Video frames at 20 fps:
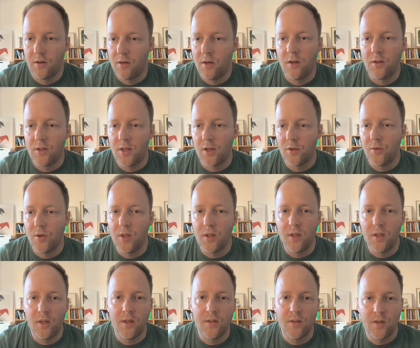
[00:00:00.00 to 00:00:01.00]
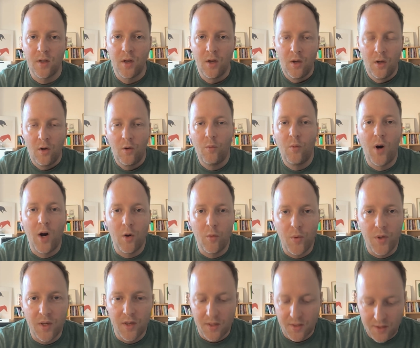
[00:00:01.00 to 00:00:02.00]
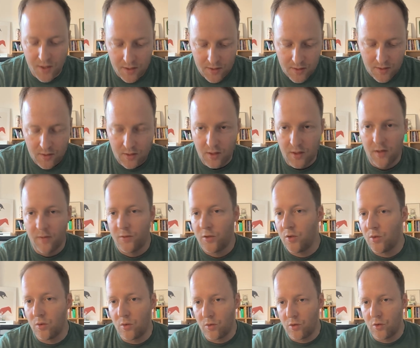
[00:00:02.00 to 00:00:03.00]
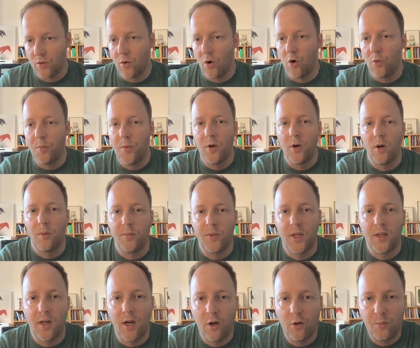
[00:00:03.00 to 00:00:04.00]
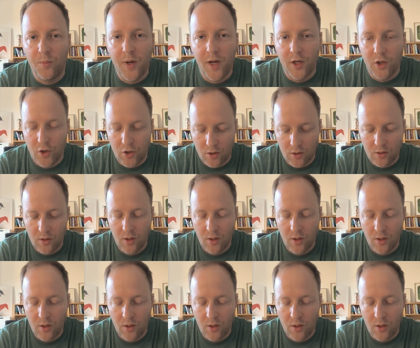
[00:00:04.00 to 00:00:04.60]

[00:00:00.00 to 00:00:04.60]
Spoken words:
And that really is why we exist, to open up that outpatient